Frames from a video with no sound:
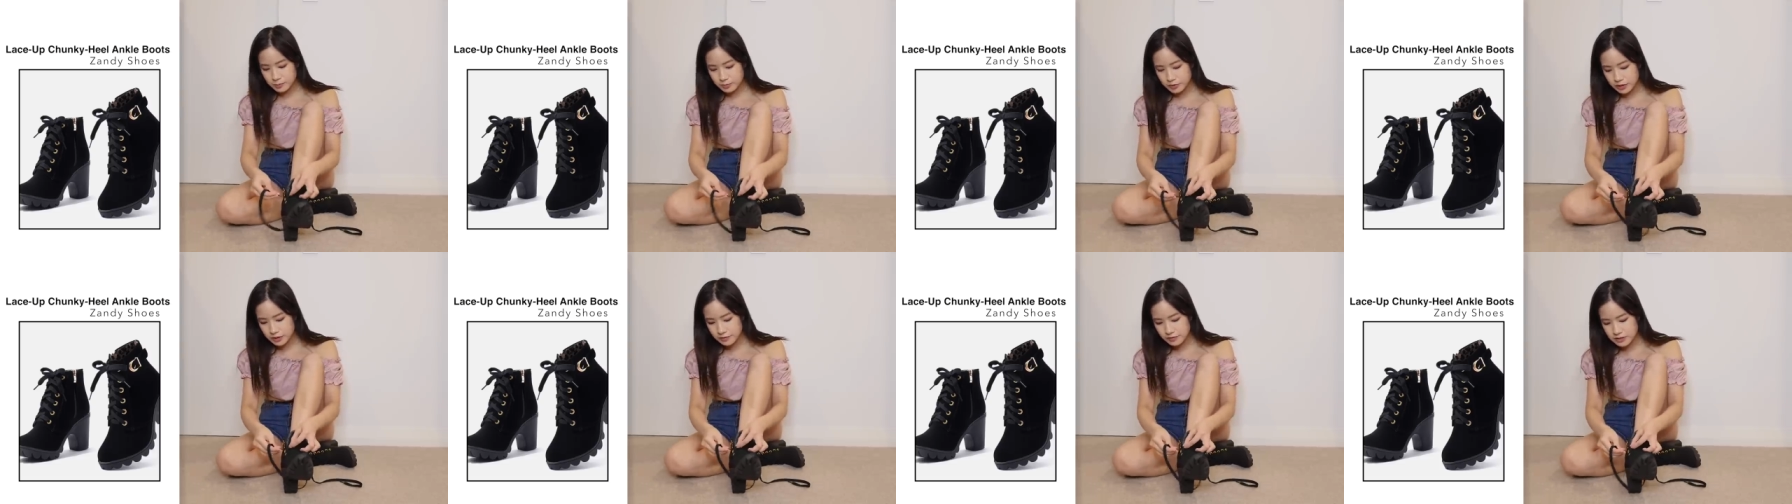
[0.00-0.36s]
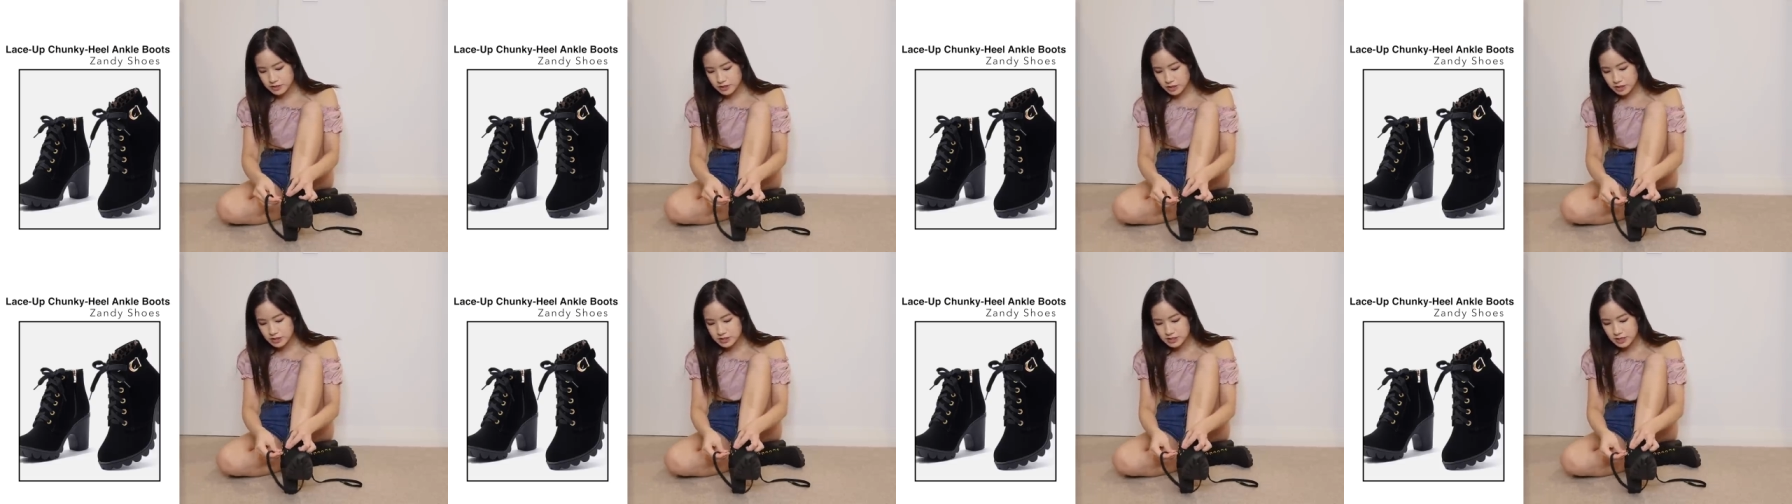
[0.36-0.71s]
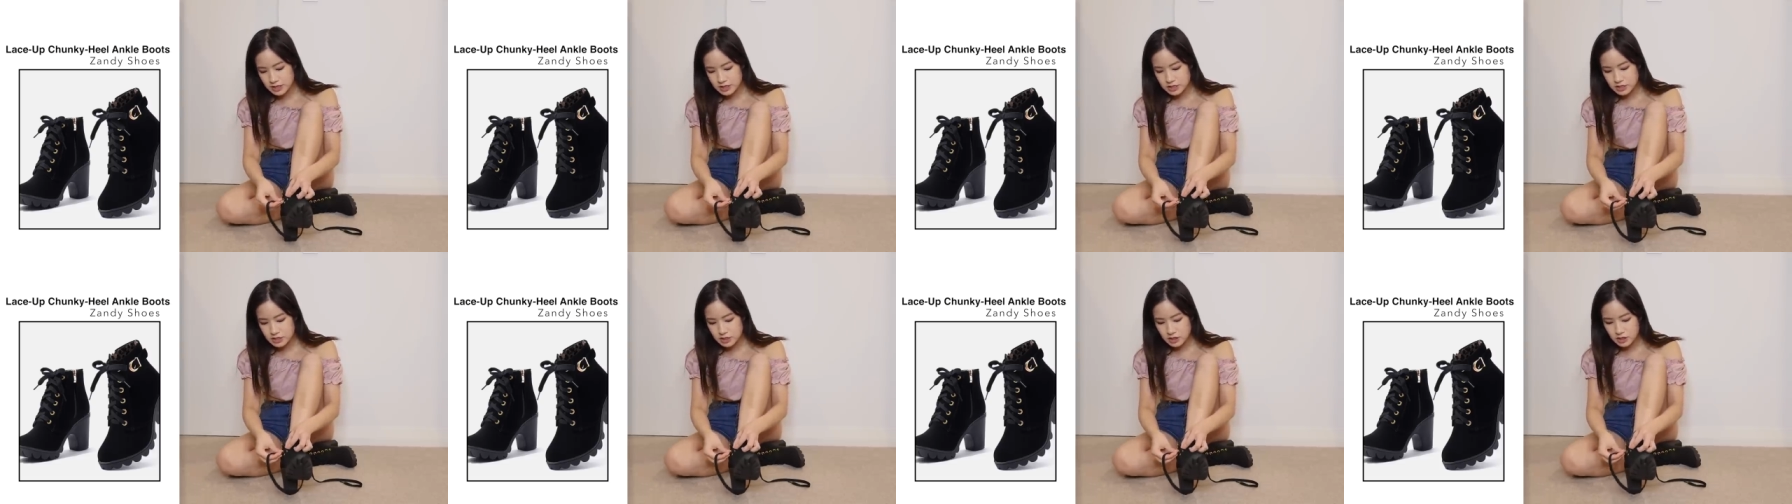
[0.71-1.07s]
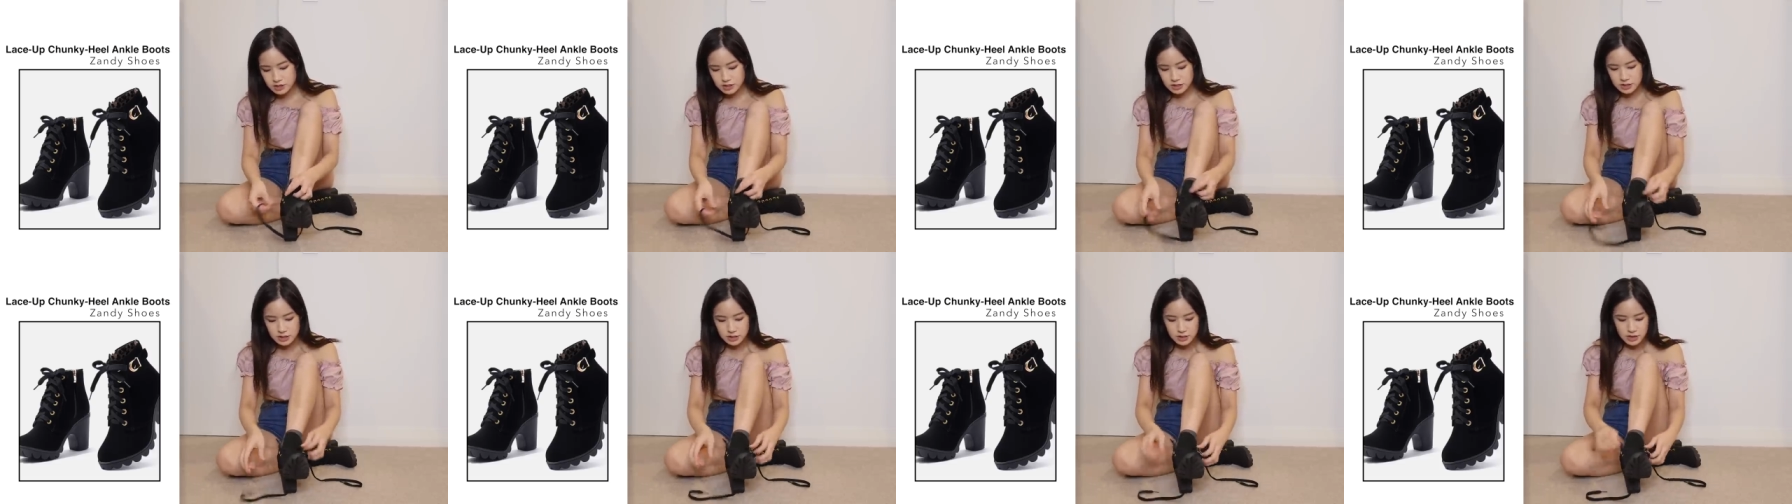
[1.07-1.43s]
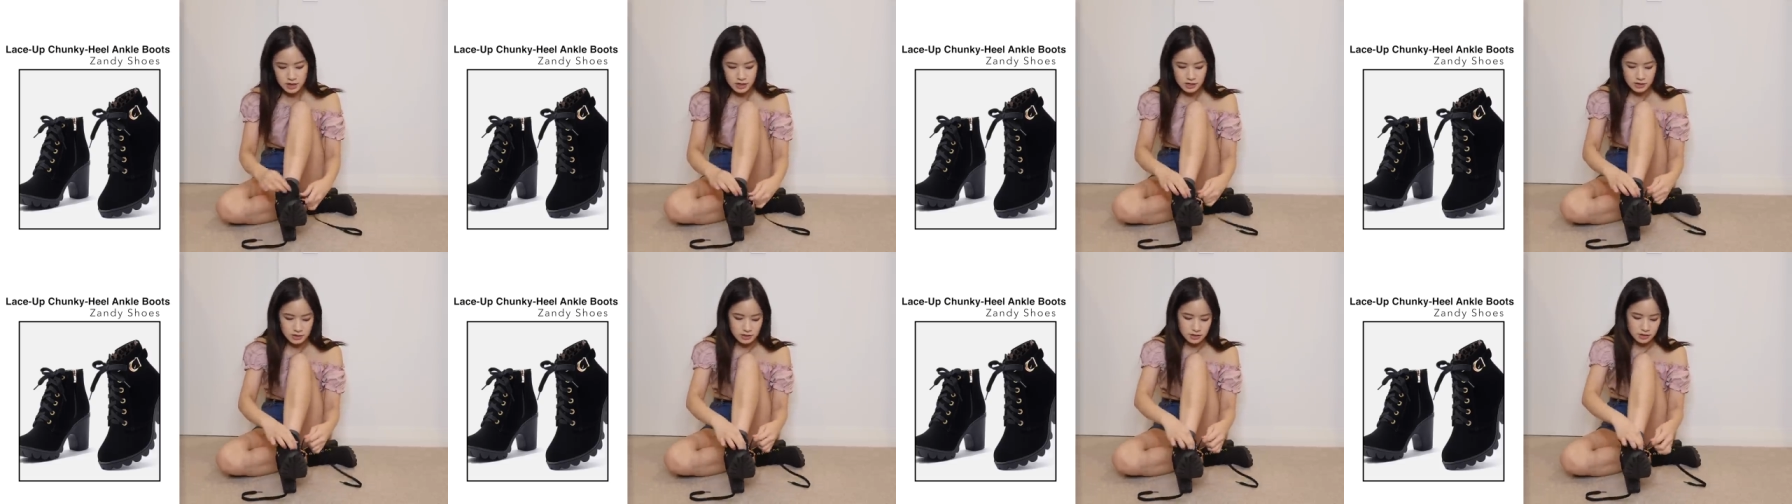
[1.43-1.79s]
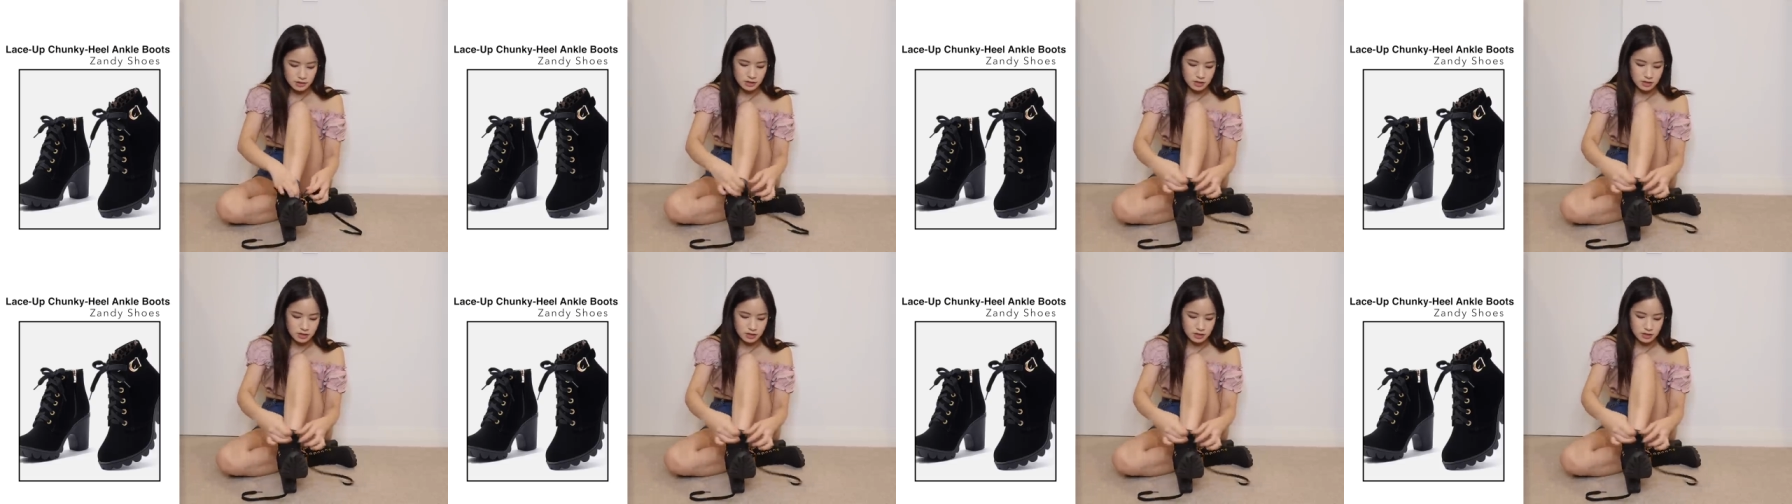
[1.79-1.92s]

if it does get dirty, then